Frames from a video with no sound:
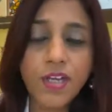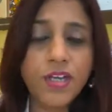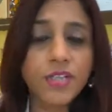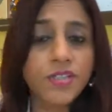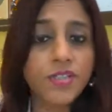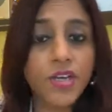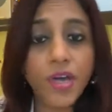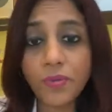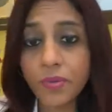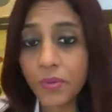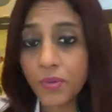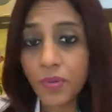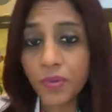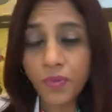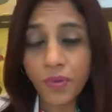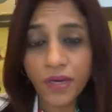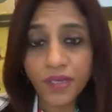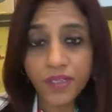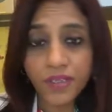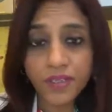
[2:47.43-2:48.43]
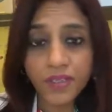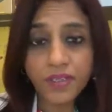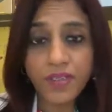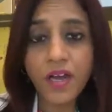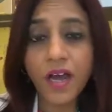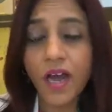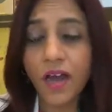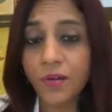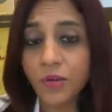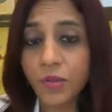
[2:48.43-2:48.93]
So now you would wonder,
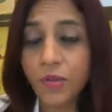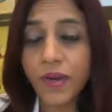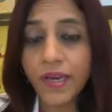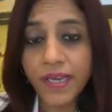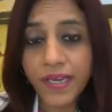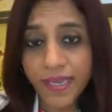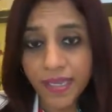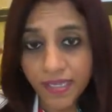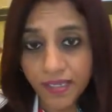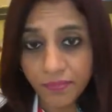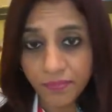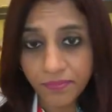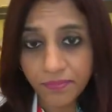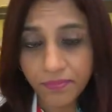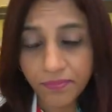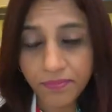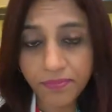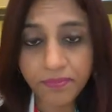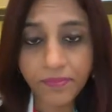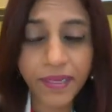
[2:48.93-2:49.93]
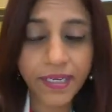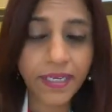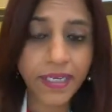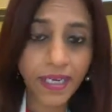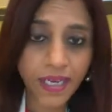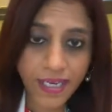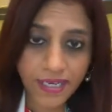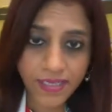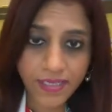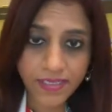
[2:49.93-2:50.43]
how do I help my
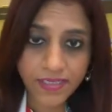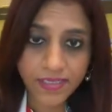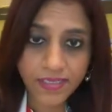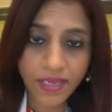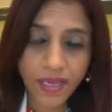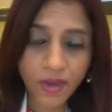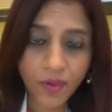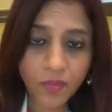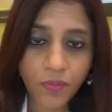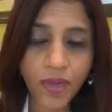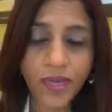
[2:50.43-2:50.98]
clients now?